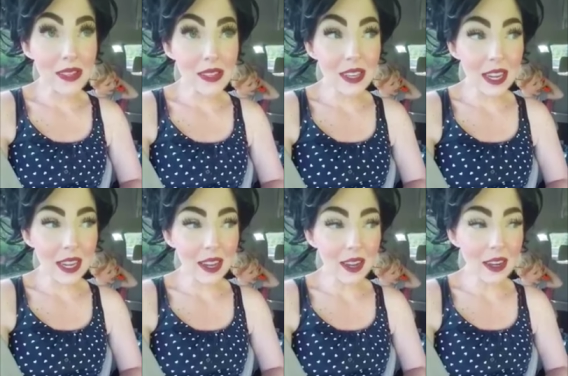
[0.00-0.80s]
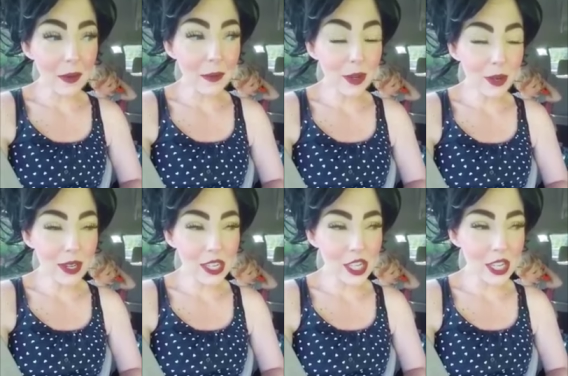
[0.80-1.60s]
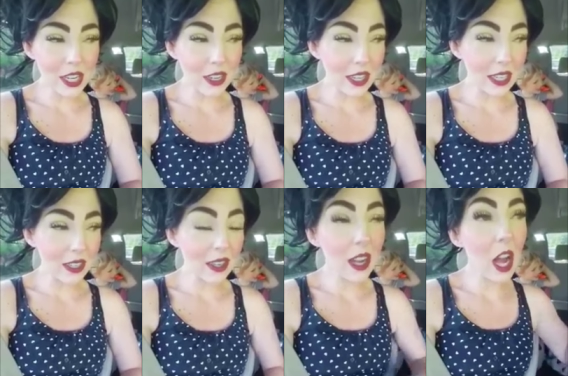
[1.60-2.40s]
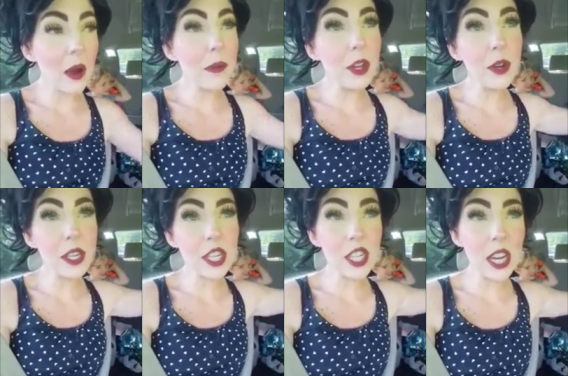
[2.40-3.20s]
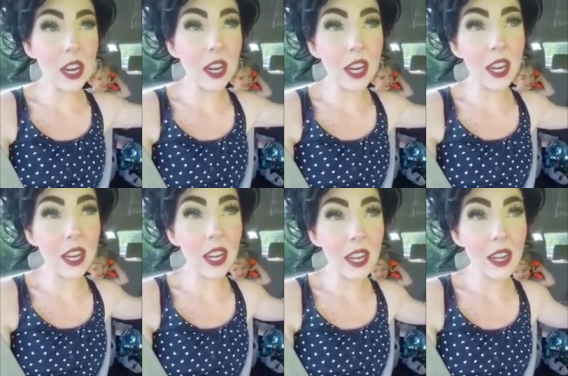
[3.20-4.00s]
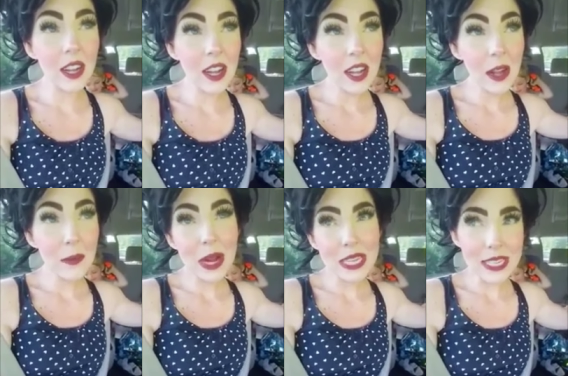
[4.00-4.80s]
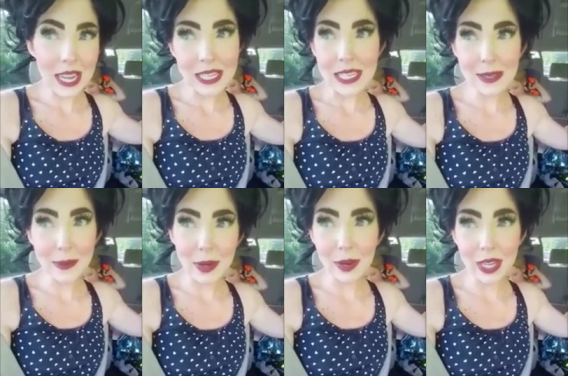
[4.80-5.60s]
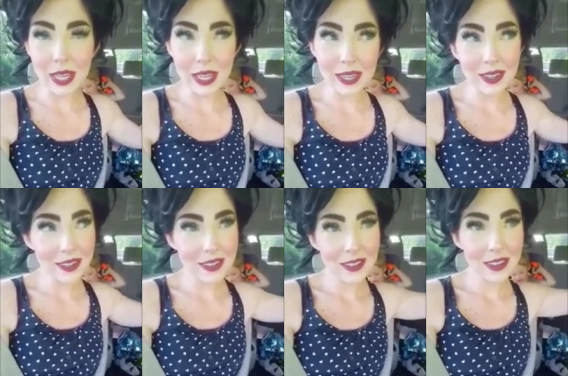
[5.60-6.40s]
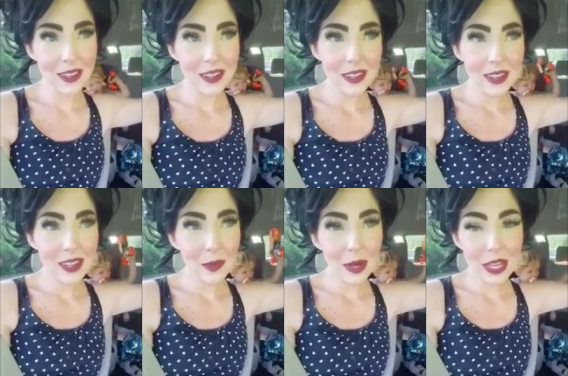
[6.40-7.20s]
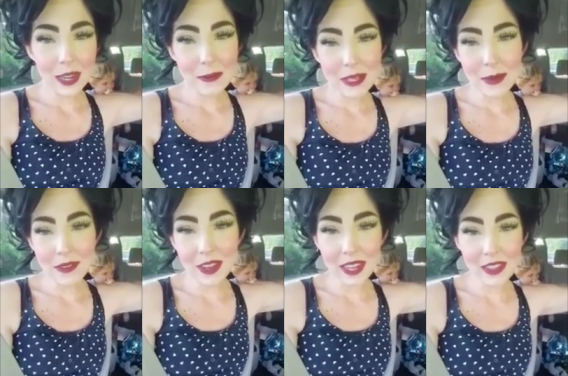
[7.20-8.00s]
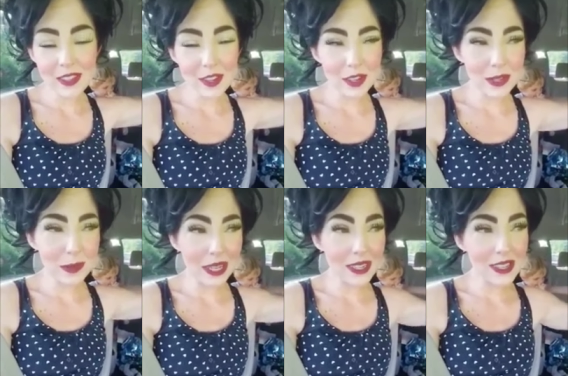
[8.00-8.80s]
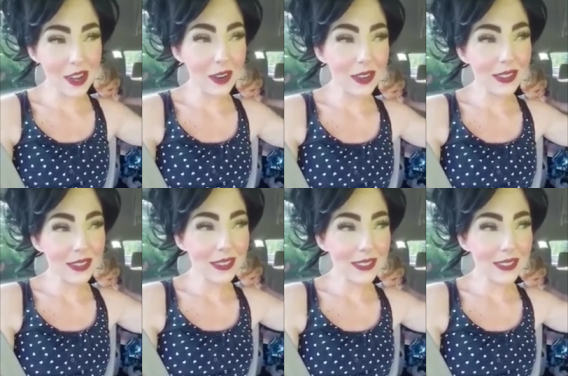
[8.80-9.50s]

best that I can. I'm new at sharing. I'm new at sharing my testimony when it comes to my faith, so to speak. So